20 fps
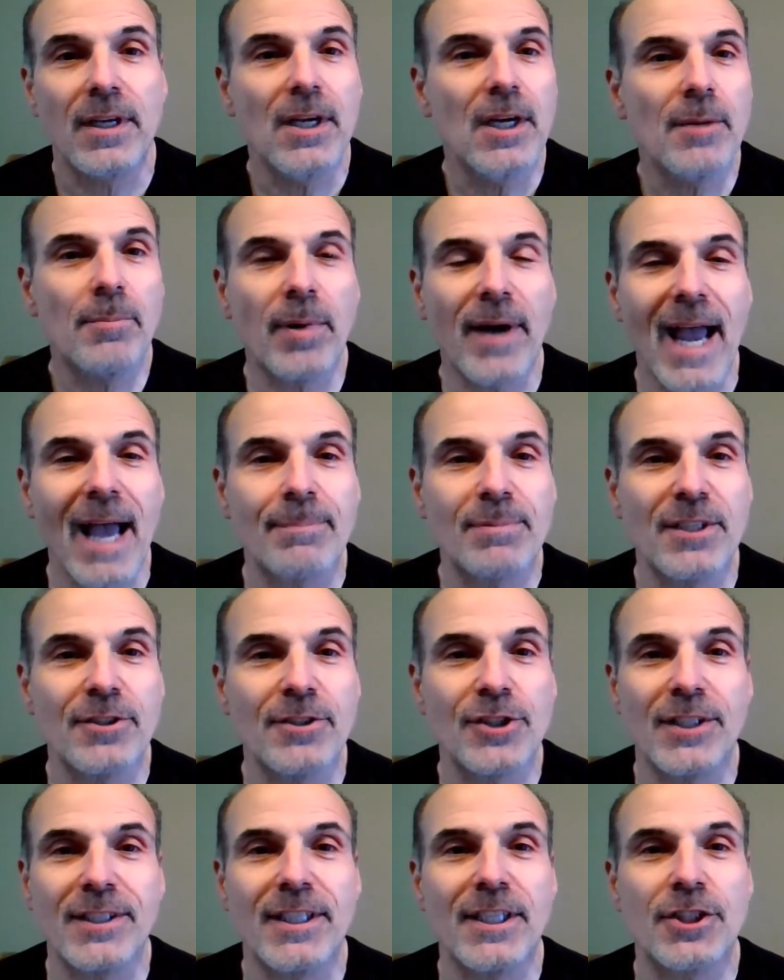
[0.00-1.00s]
Perhaps there's
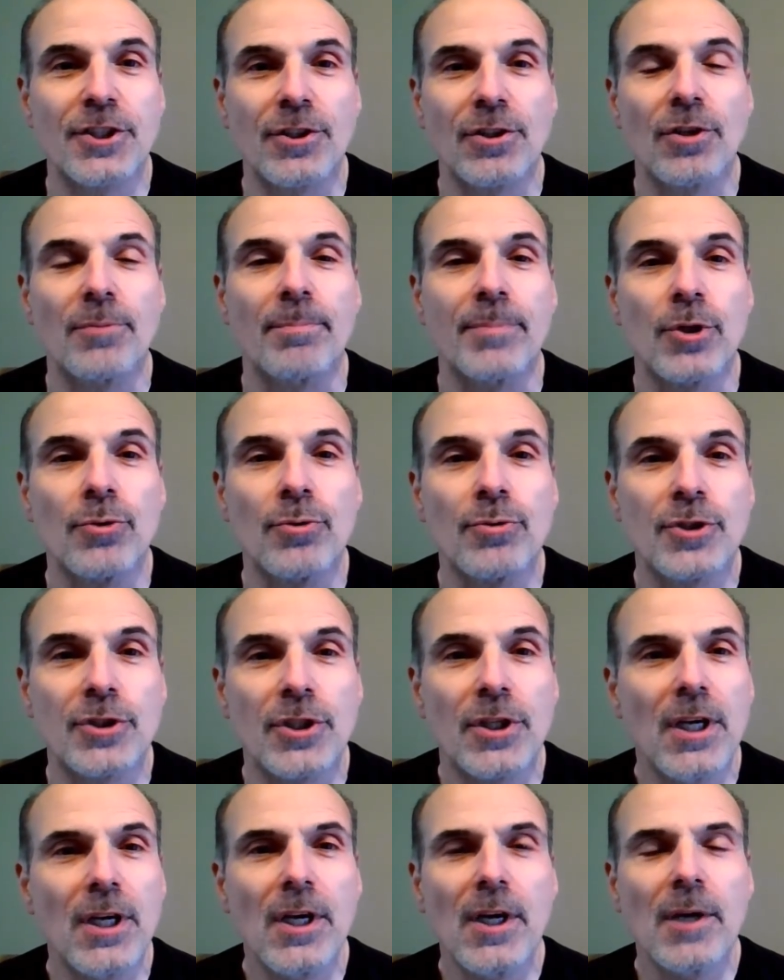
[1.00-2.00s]
additional abuse,
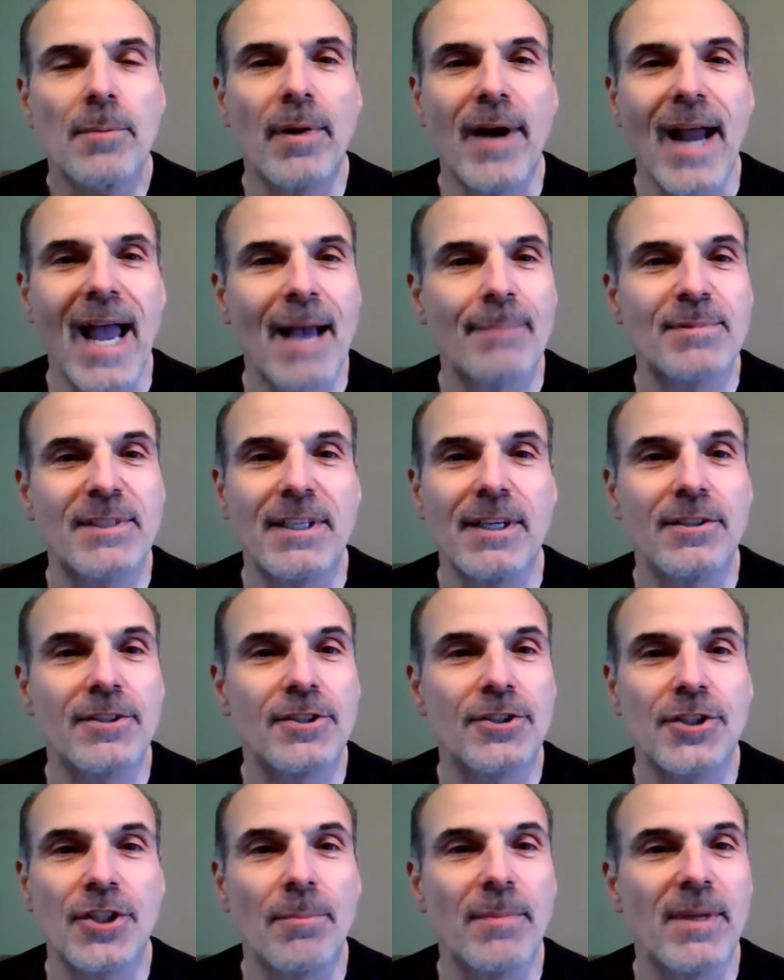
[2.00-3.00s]
perhaps there's
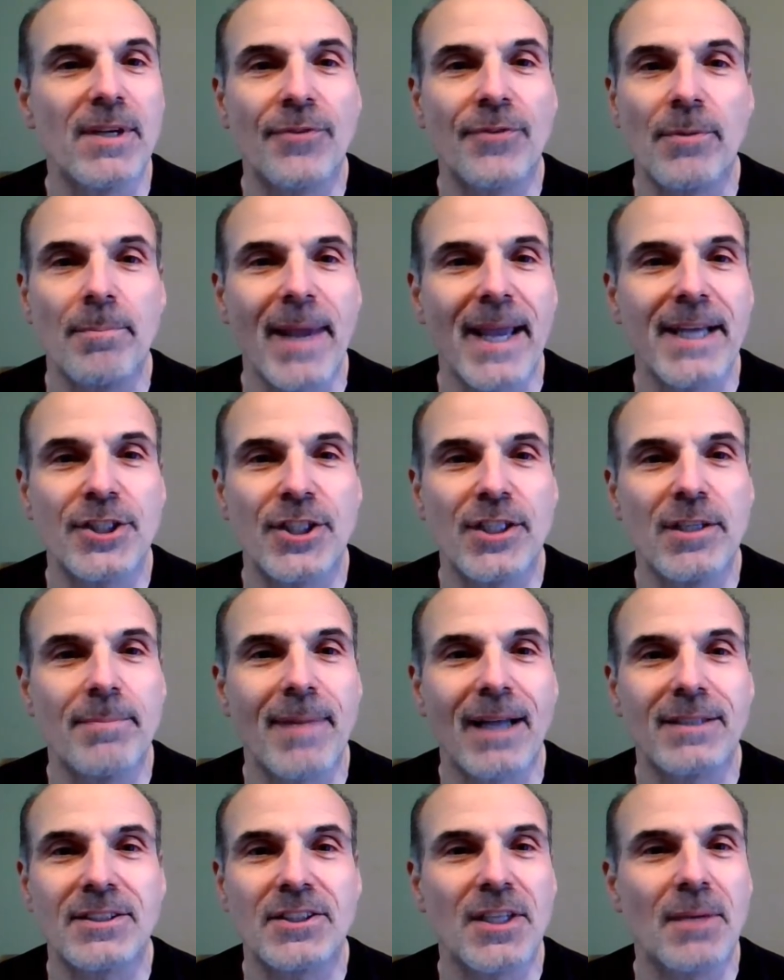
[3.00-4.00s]
some information
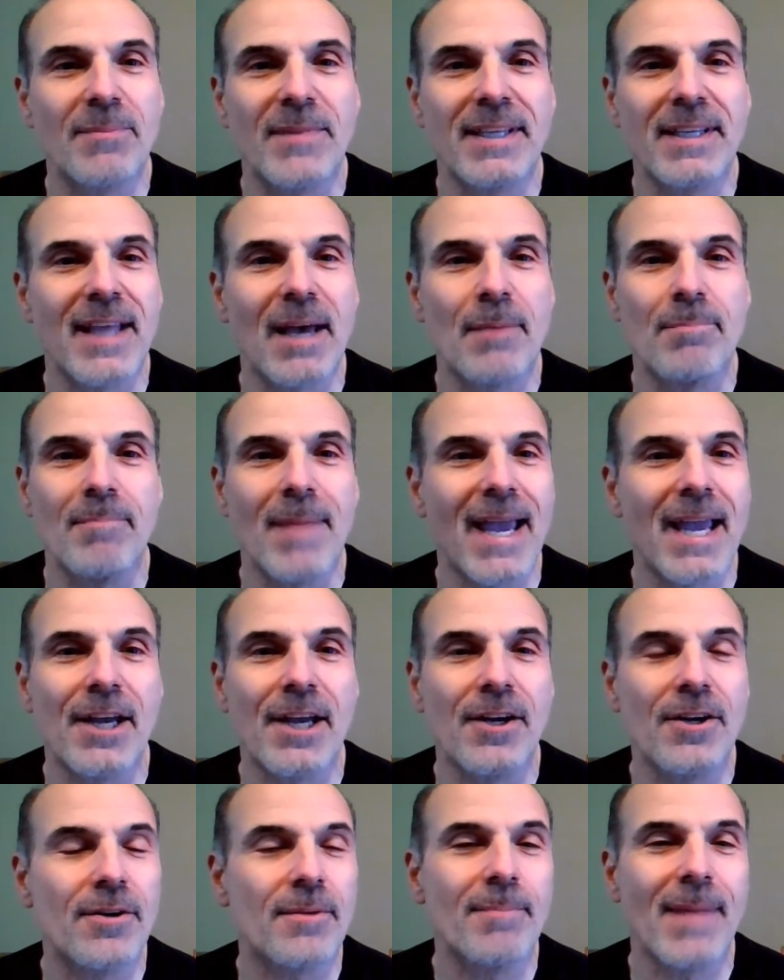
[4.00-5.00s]
about something that may
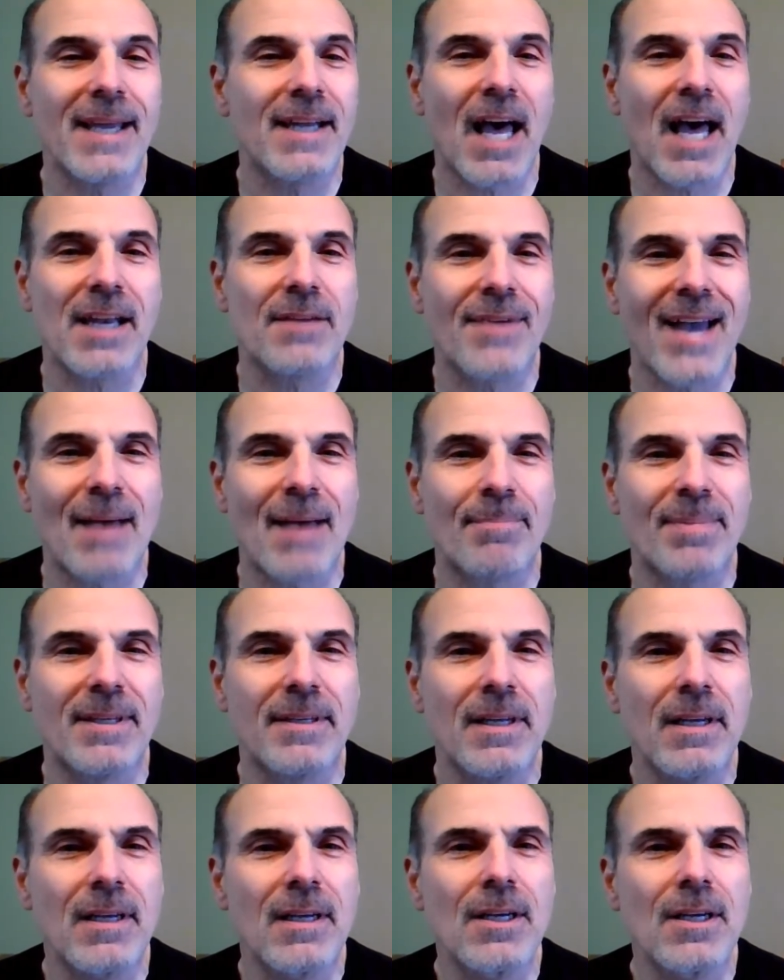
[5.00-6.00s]
or may not have happened
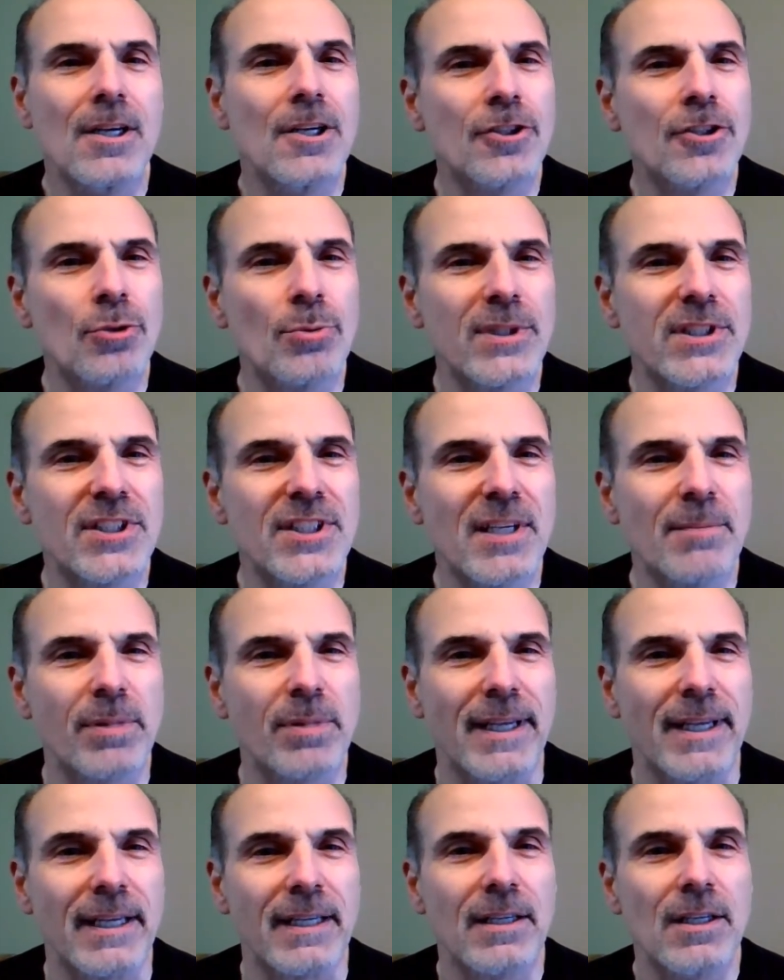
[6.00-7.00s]
to a
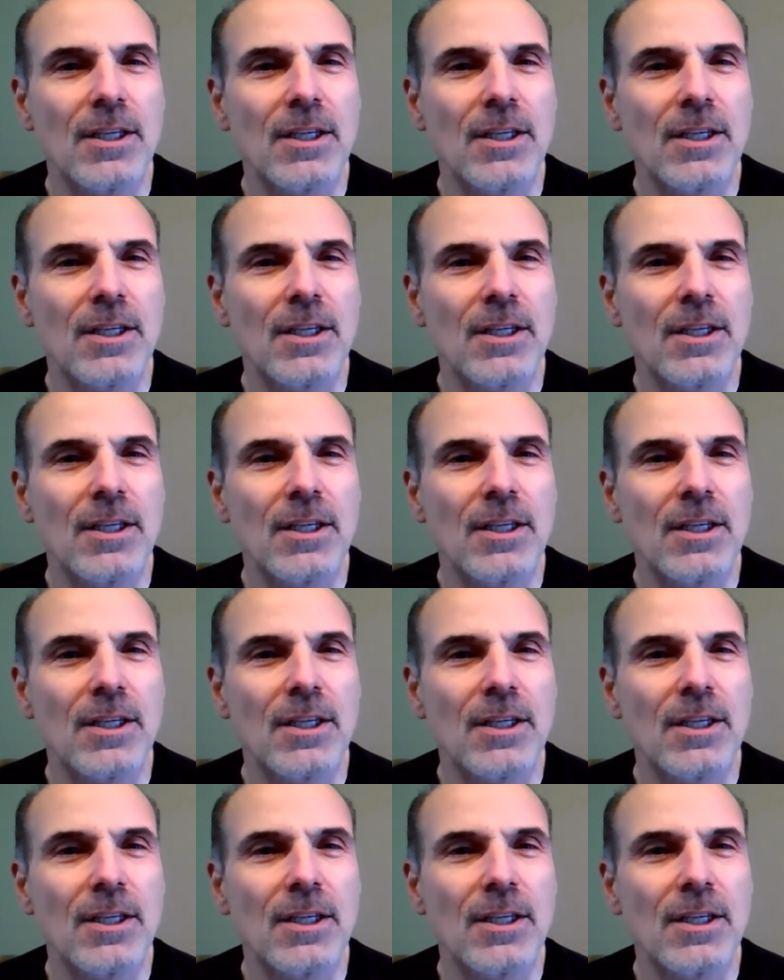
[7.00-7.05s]
sibling.